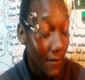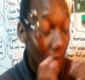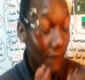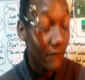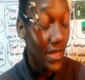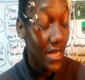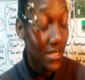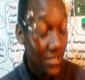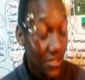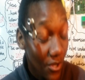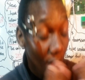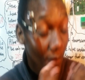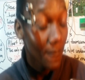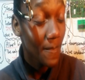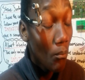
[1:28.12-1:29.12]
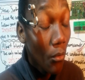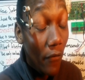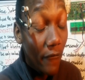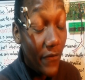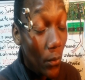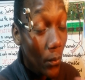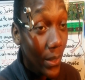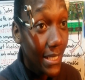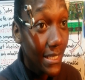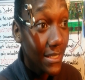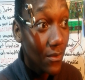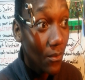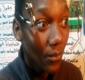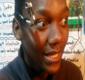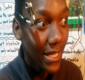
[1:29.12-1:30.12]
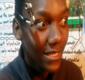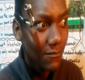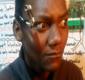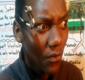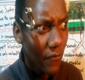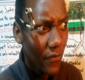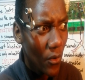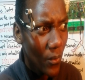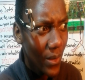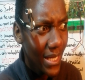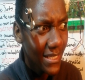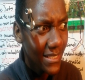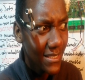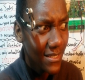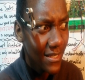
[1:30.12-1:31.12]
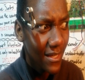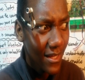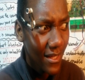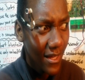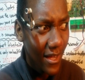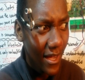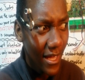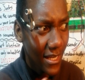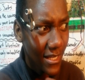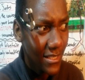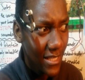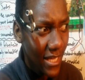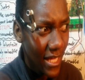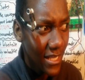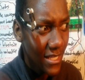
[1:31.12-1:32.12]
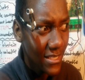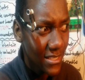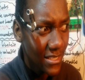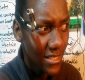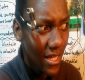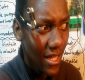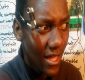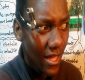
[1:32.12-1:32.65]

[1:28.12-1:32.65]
my face, you know, moving wind, kinetic energy.